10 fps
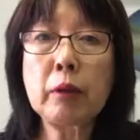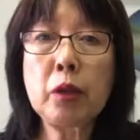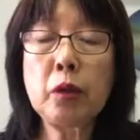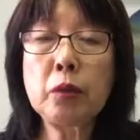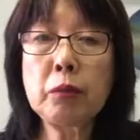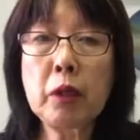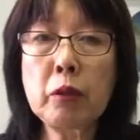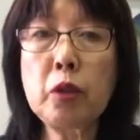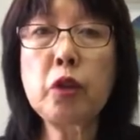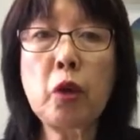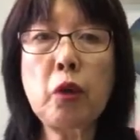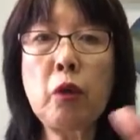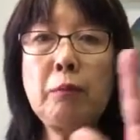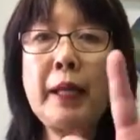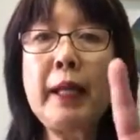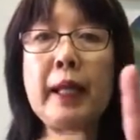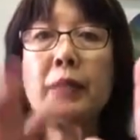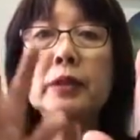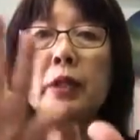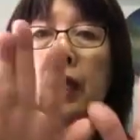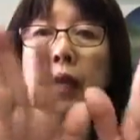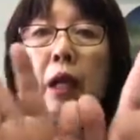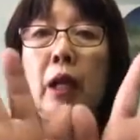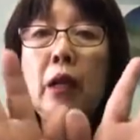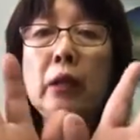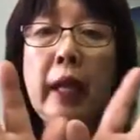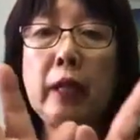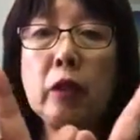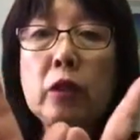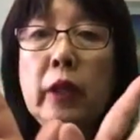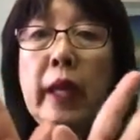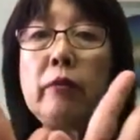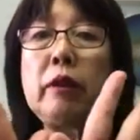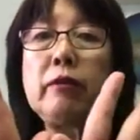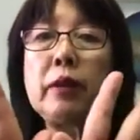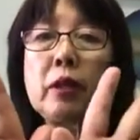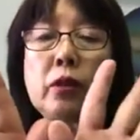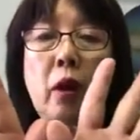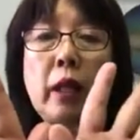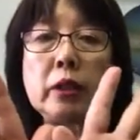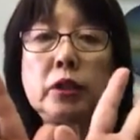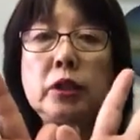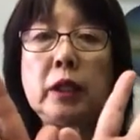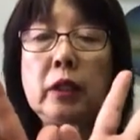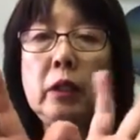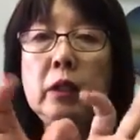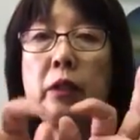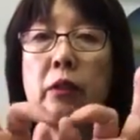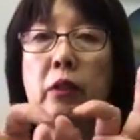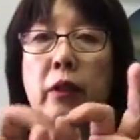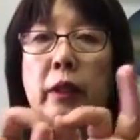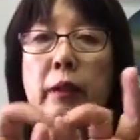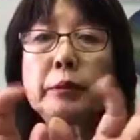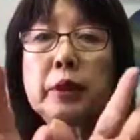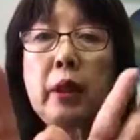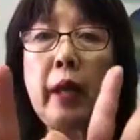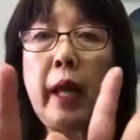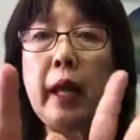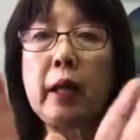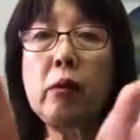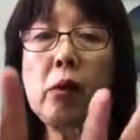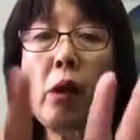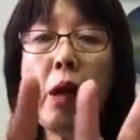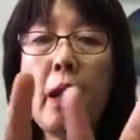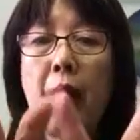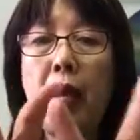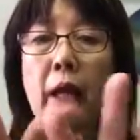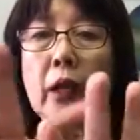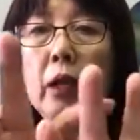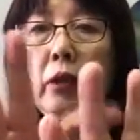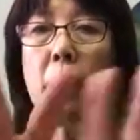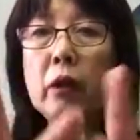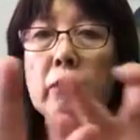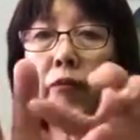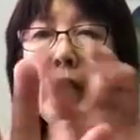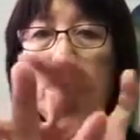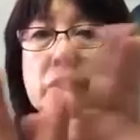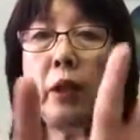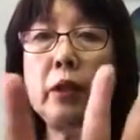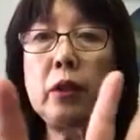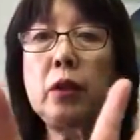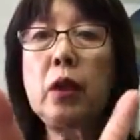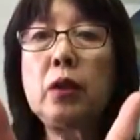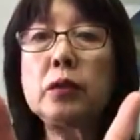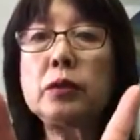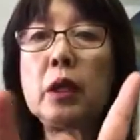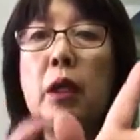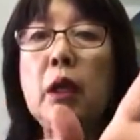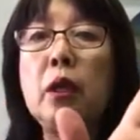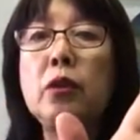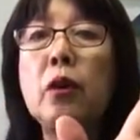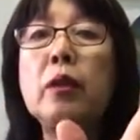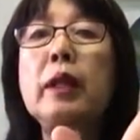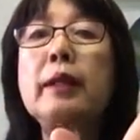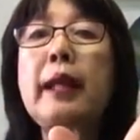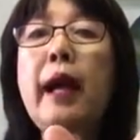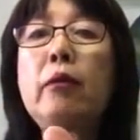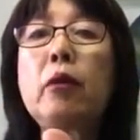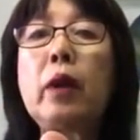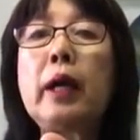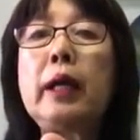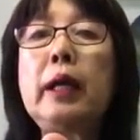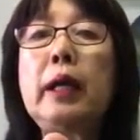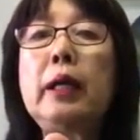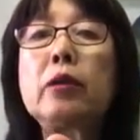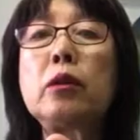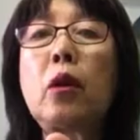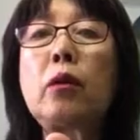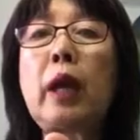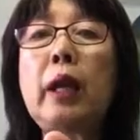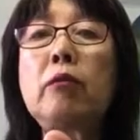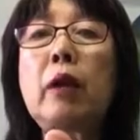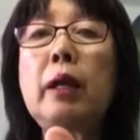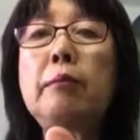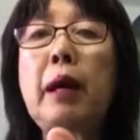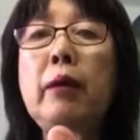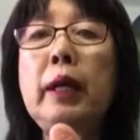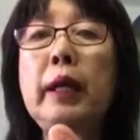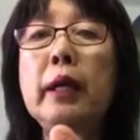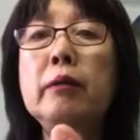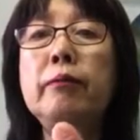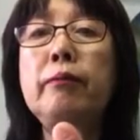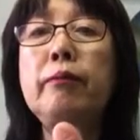I'm going to use uh, show you on my hands. Hand, little hand reflexology. Your thumbs are your head, and your fingers are your toes. So the thyroid is located right about here,